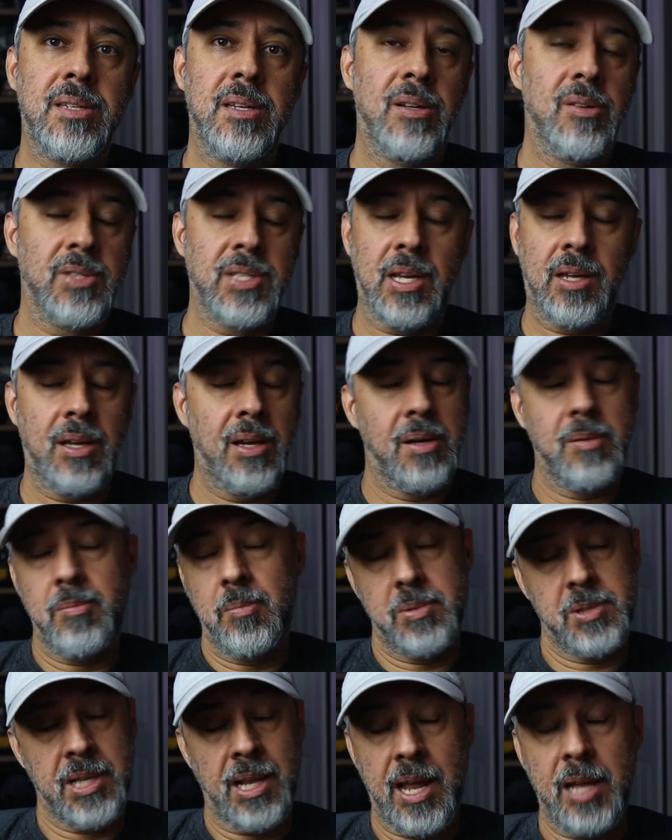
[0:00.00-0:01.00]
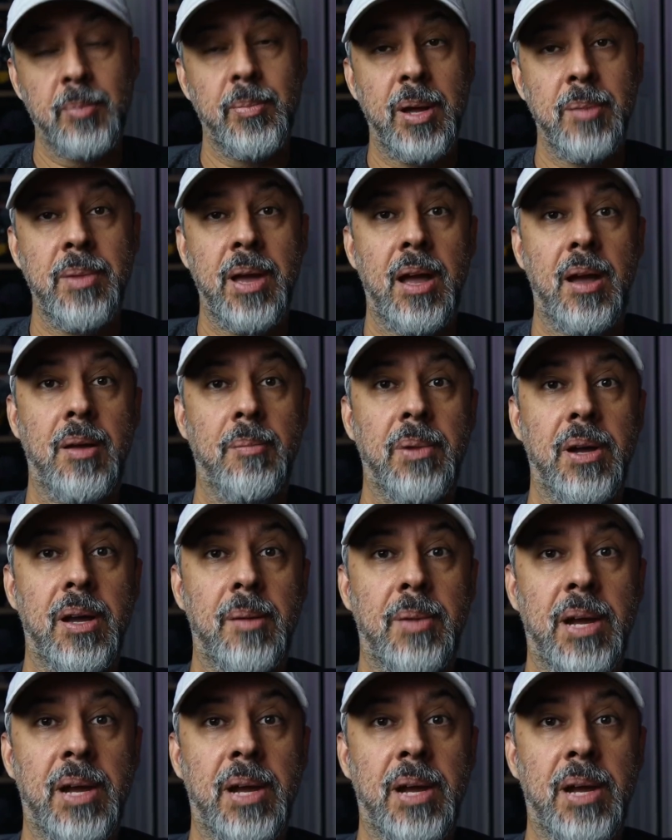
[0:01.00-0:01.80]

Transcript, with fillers: you know, it's like a select by, by,